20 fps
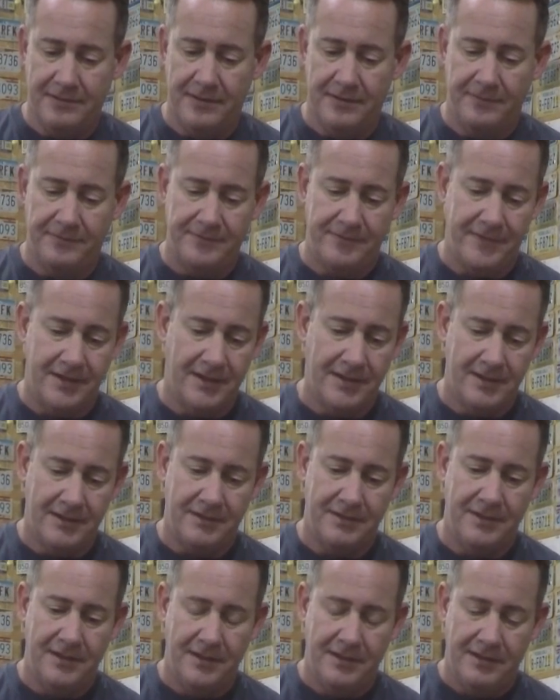
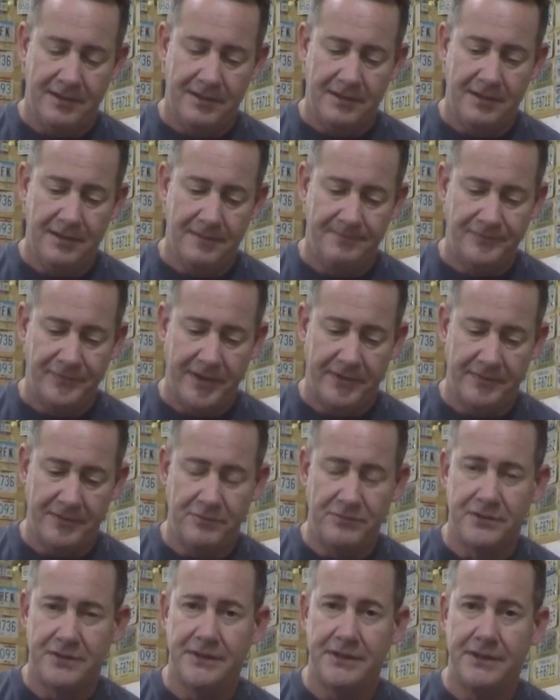If you
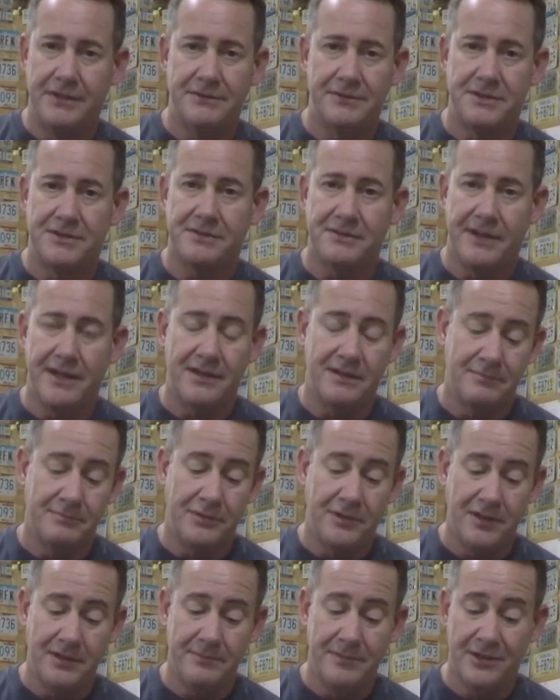really just like them
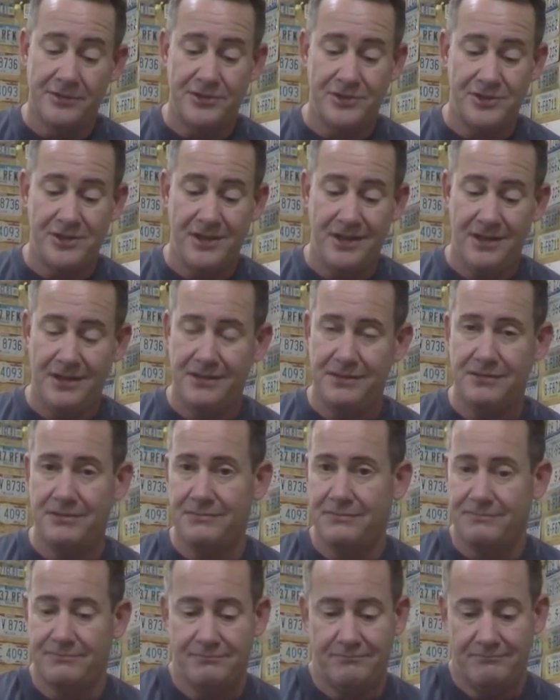pretty much cheese,
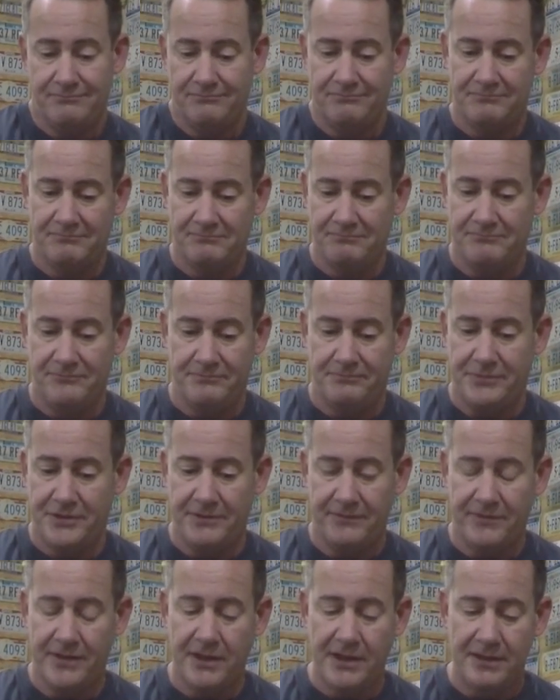
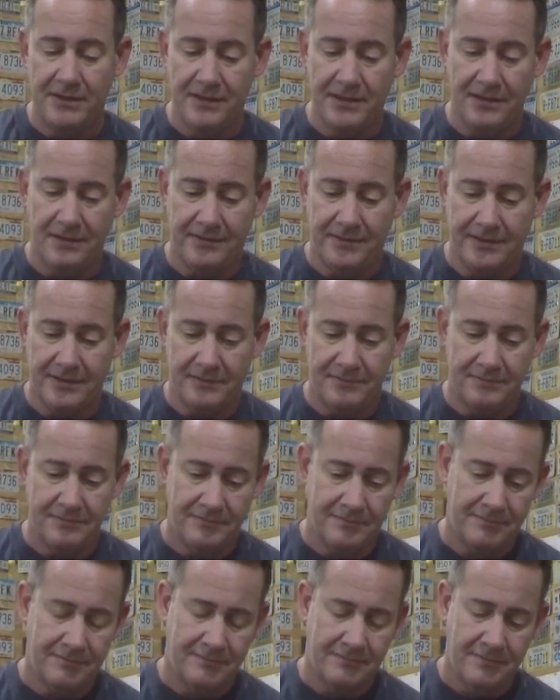put very little in.
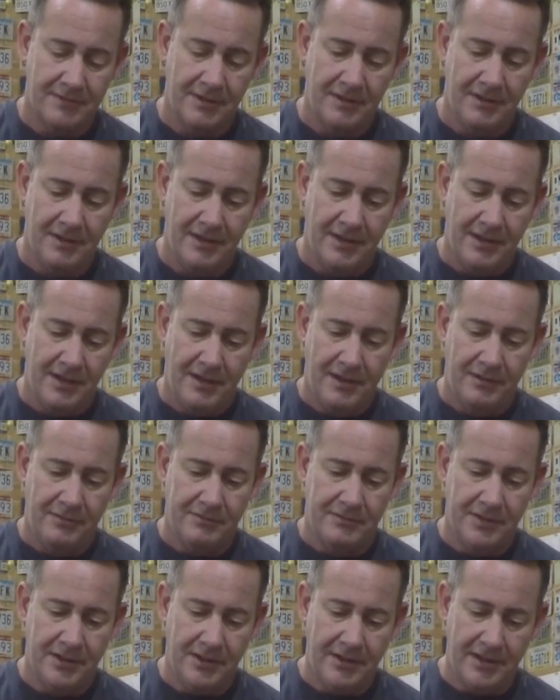
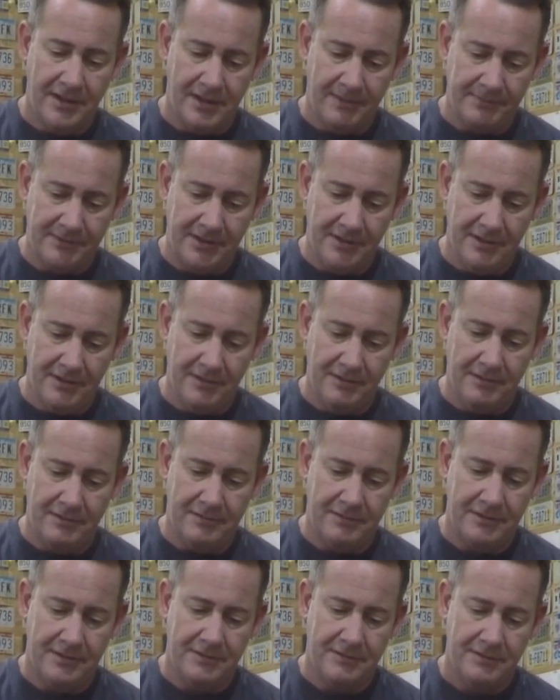Really up to you.
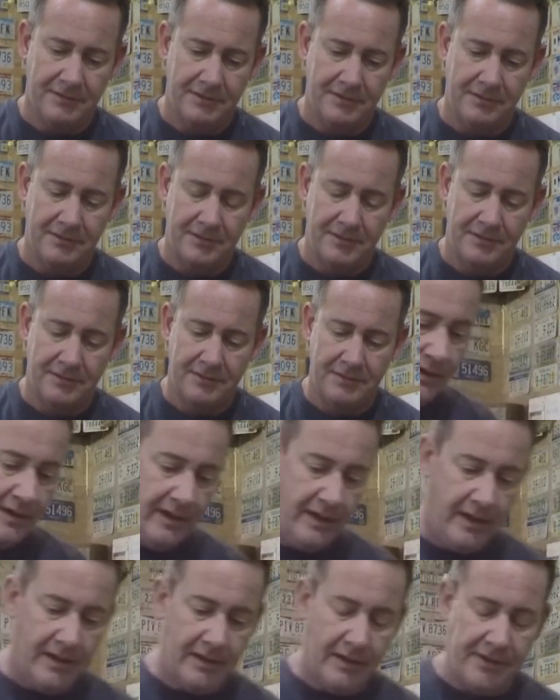
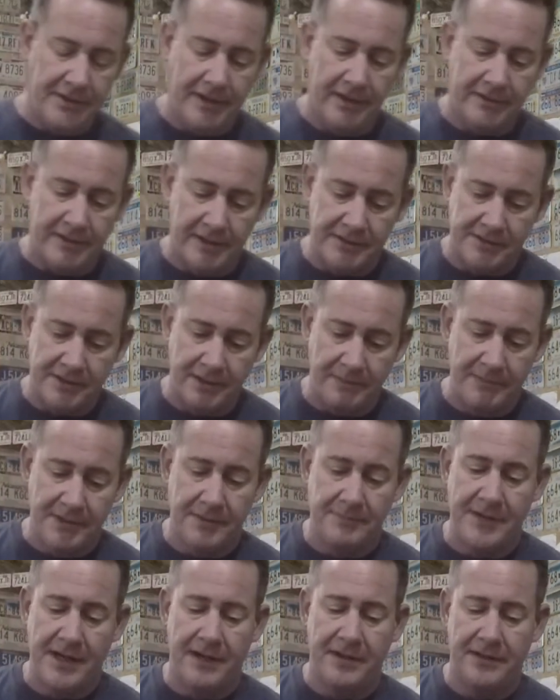And I think that's going to be
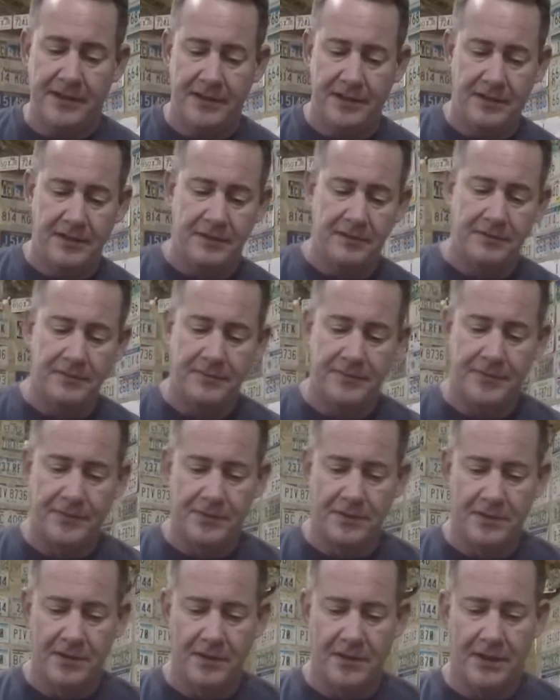about it
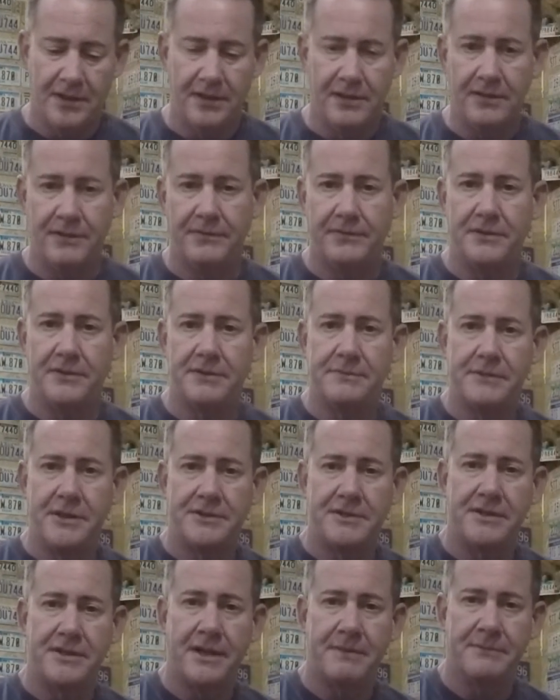for as
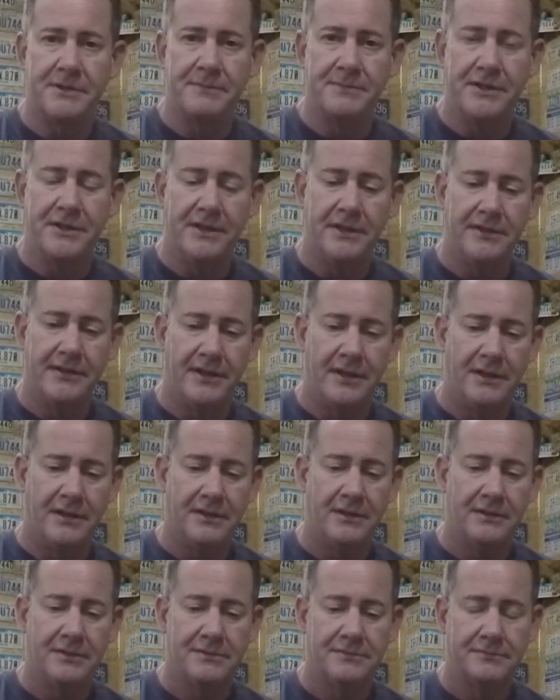much as I'm going to put in there.